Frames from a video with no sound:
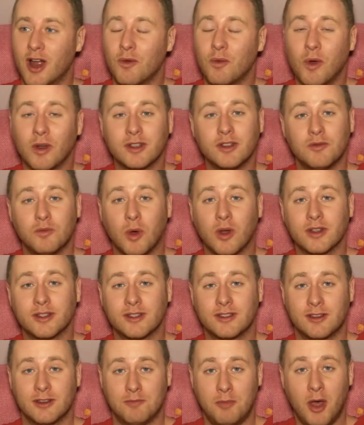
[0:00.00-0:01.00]
What's
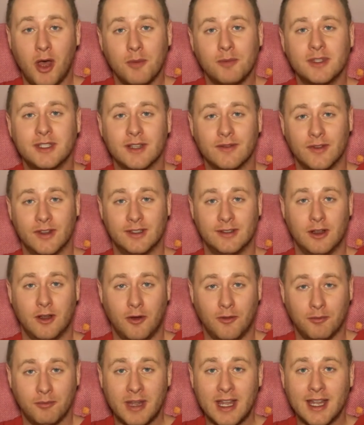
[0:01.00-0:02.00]
the purpose
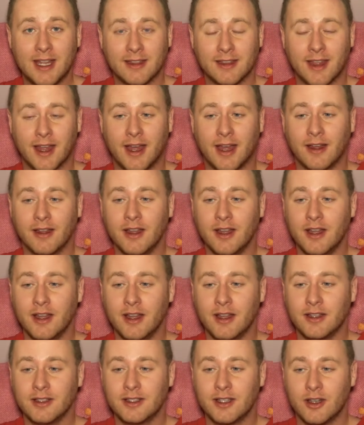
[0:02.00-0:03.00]
of being there?
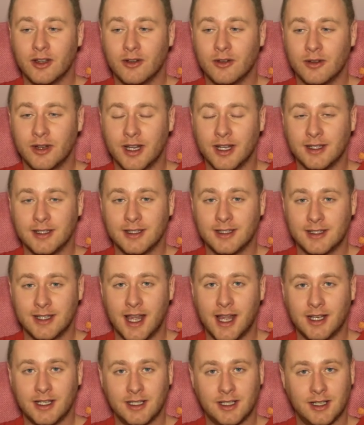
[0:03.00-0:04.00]
So
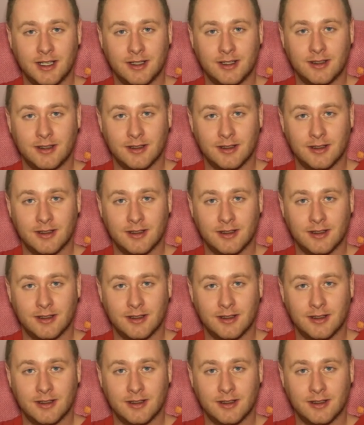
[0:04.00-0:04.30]
instead she's